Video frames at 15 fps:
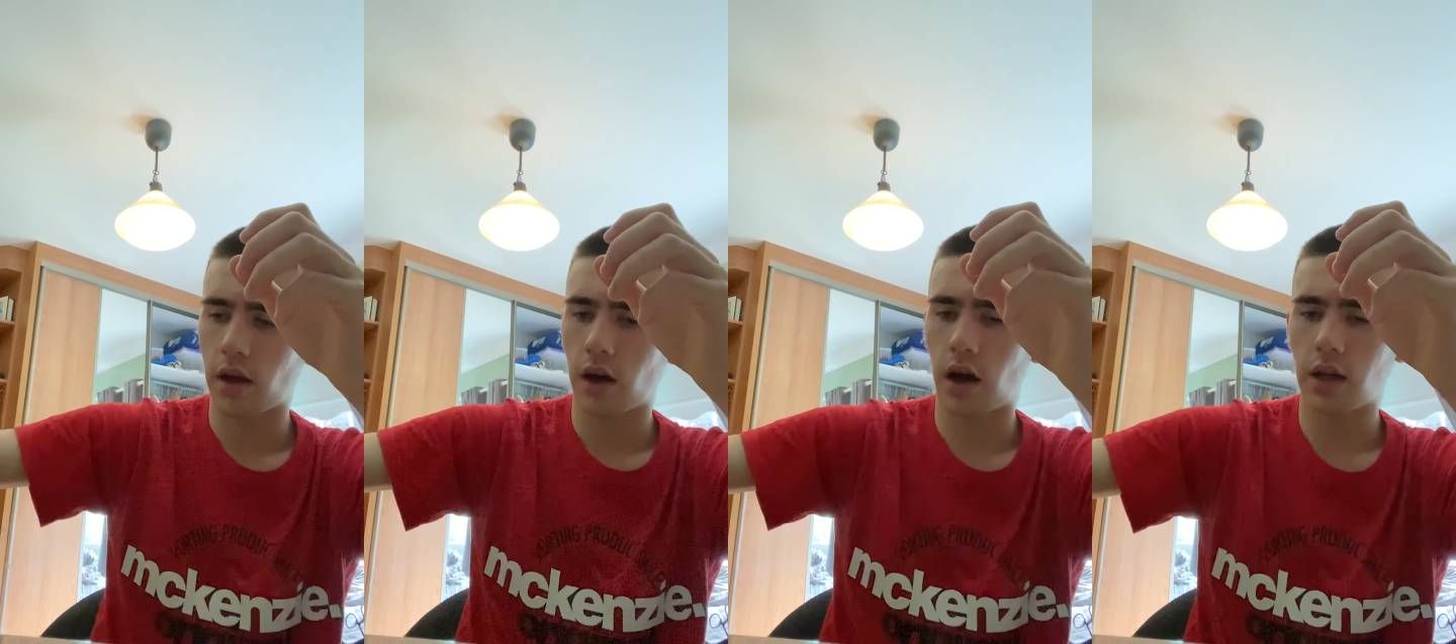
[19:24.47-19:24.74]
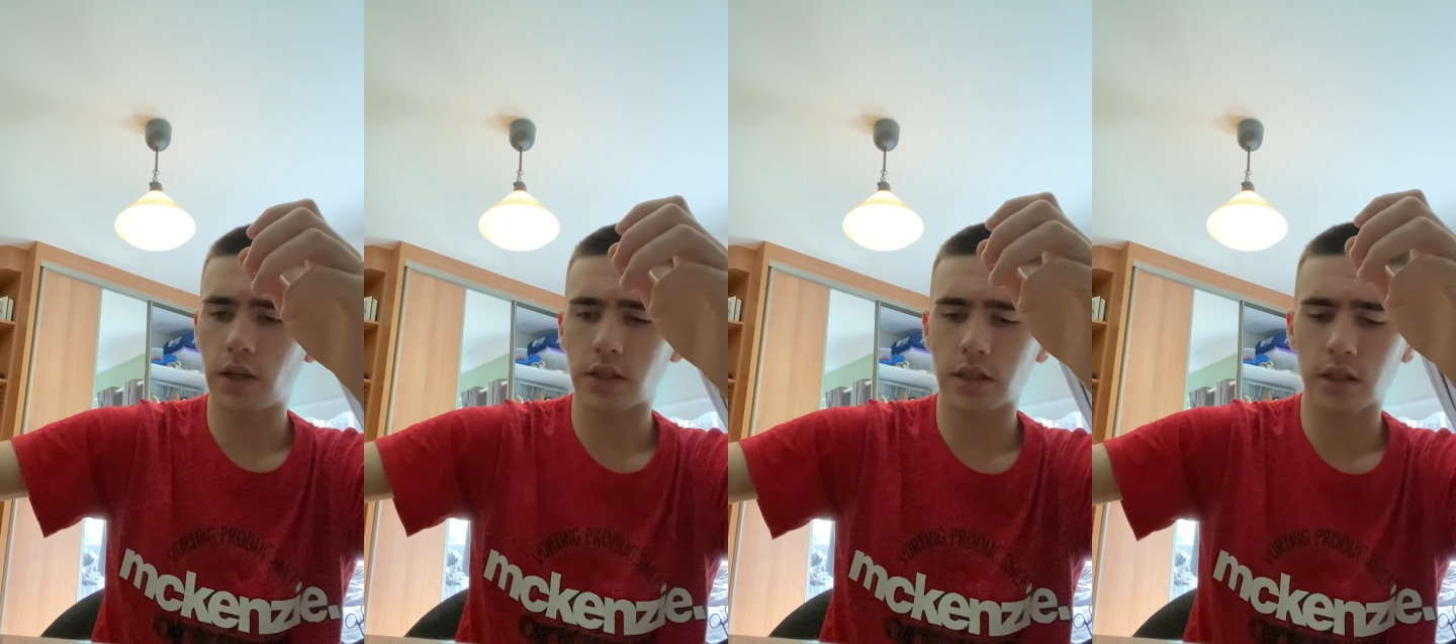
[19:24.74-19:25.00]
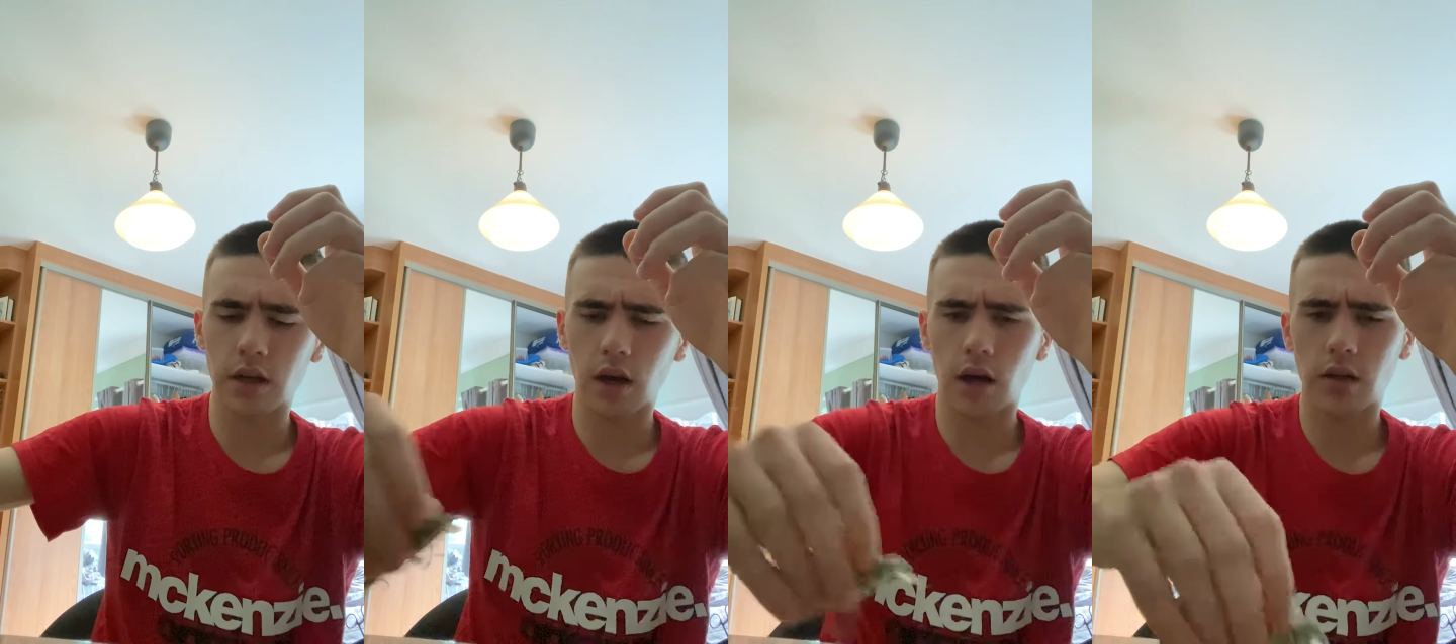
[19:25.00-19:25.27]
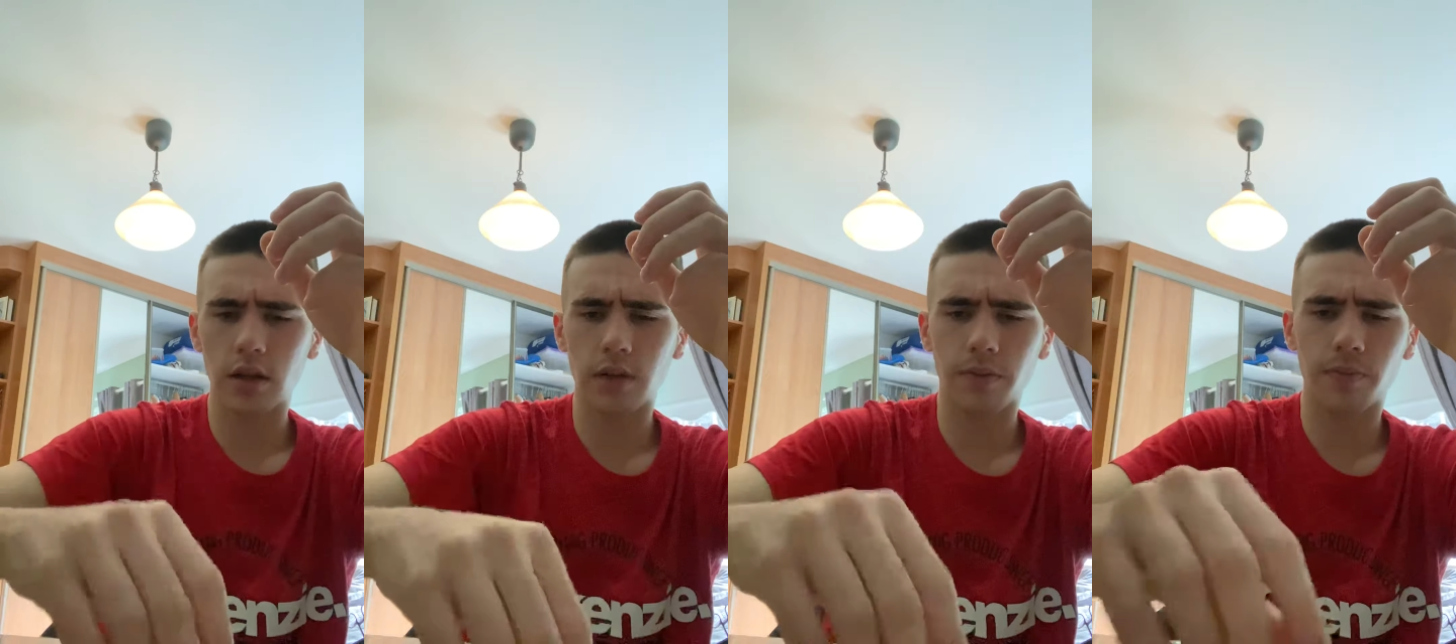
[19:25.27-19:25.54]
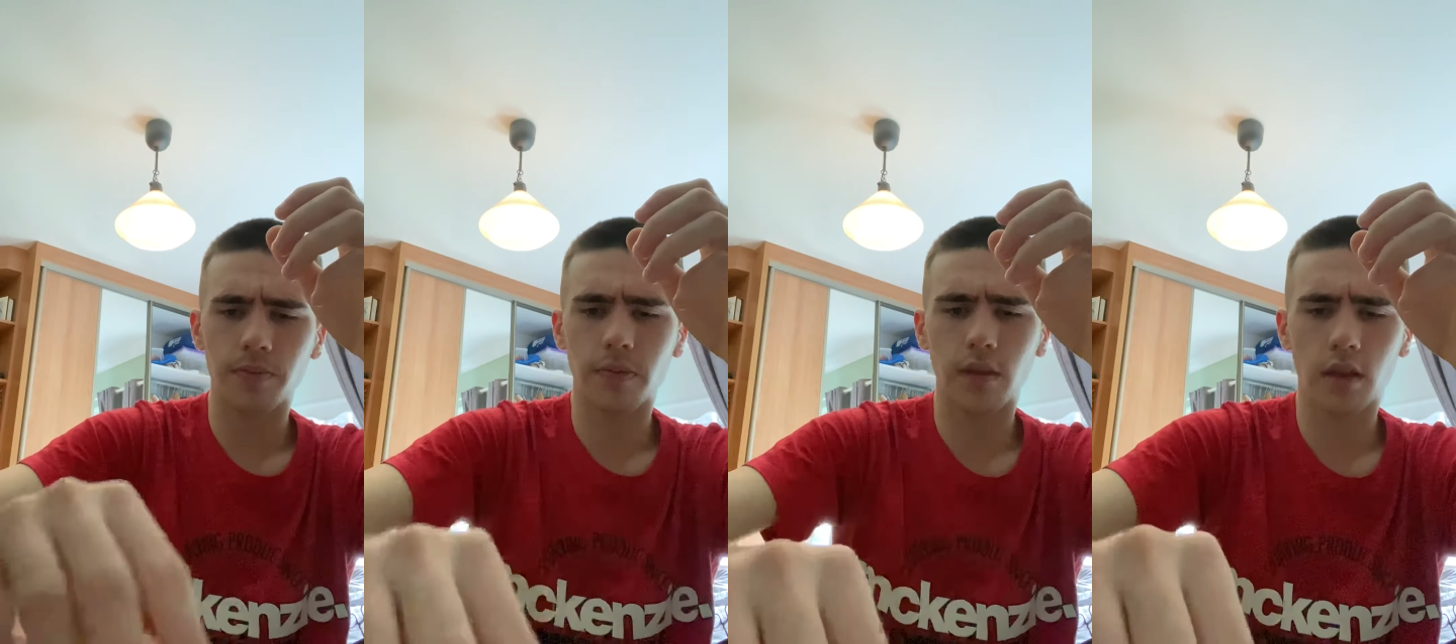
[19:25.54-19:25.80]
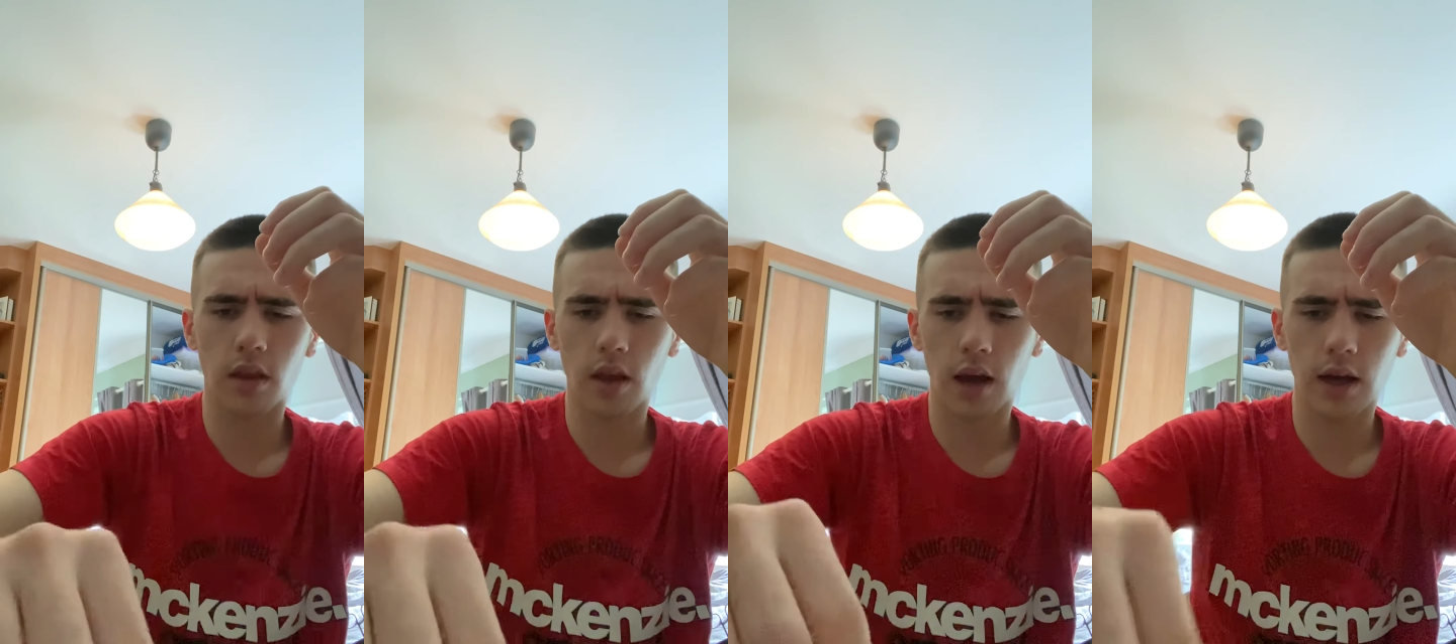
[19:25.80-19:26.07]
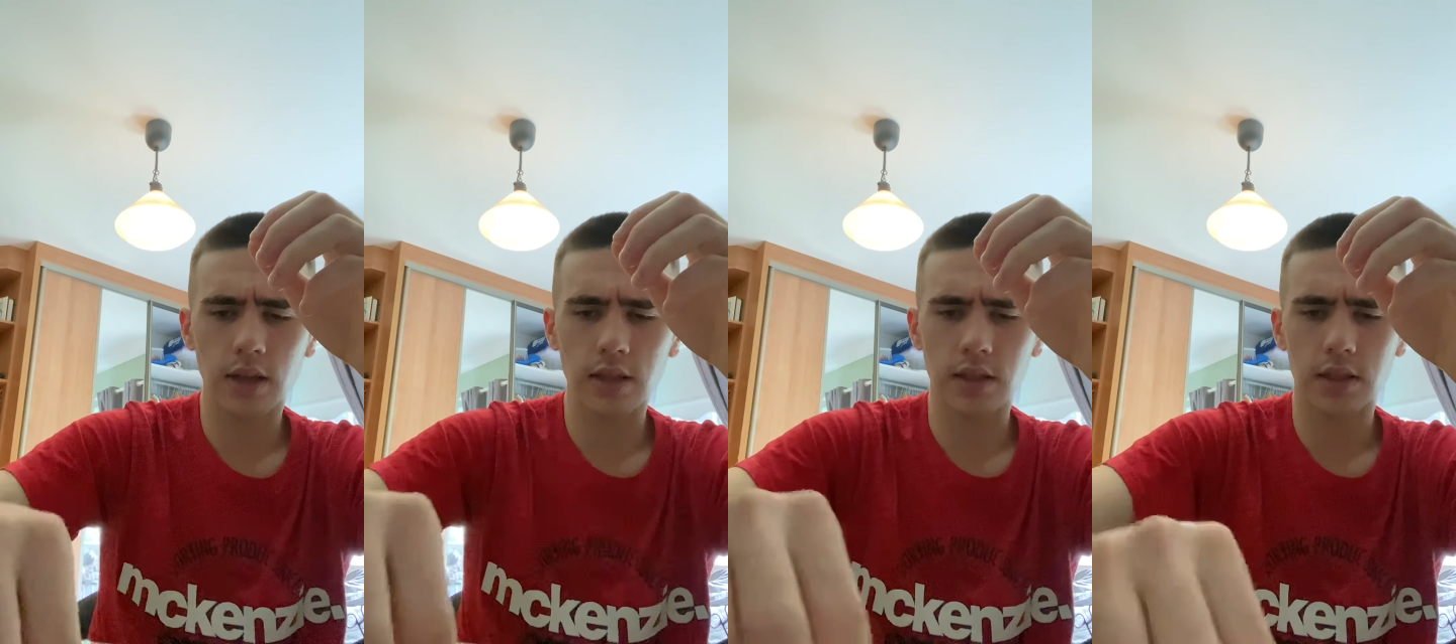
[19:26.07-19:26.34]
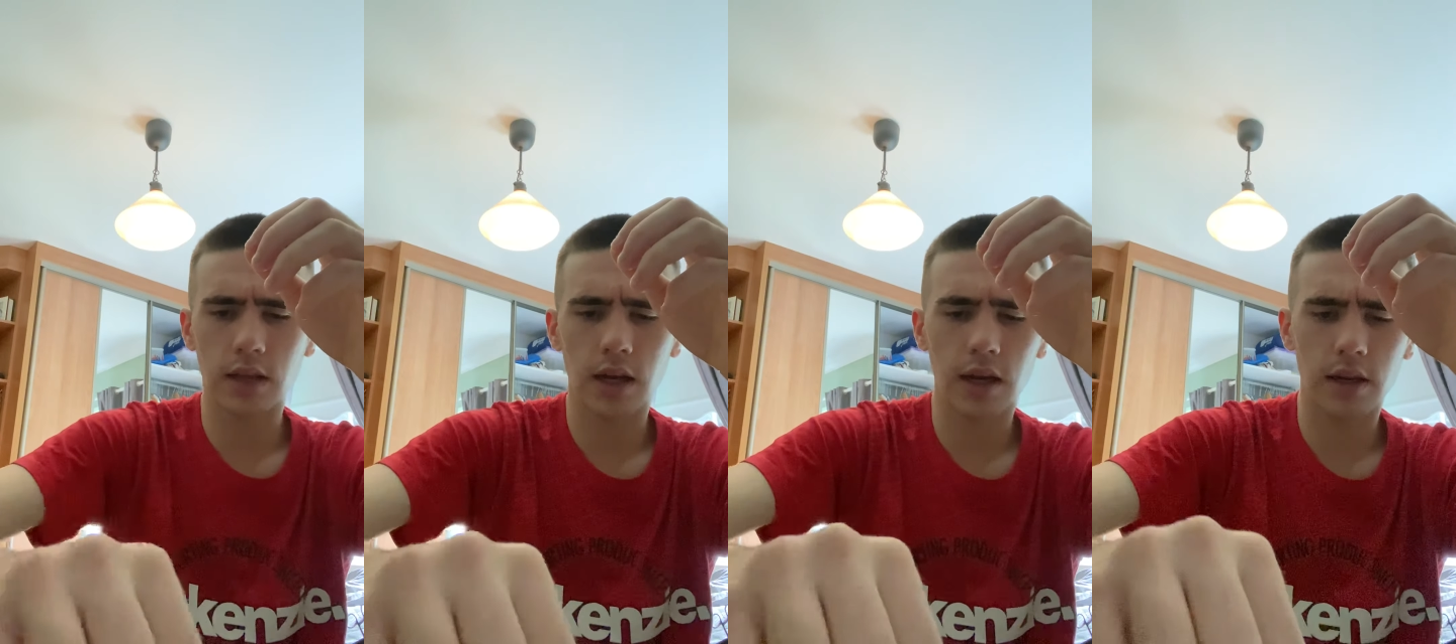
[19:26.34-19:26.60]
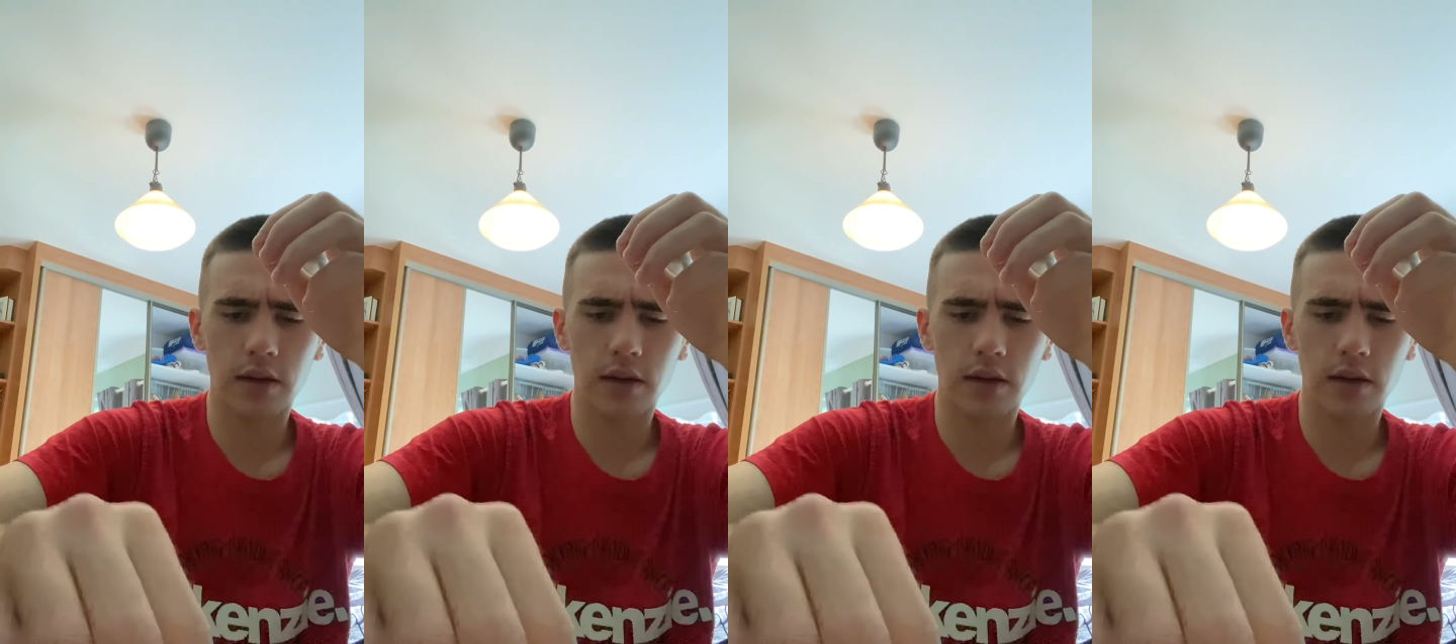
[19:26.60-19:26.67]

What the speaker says: As I said,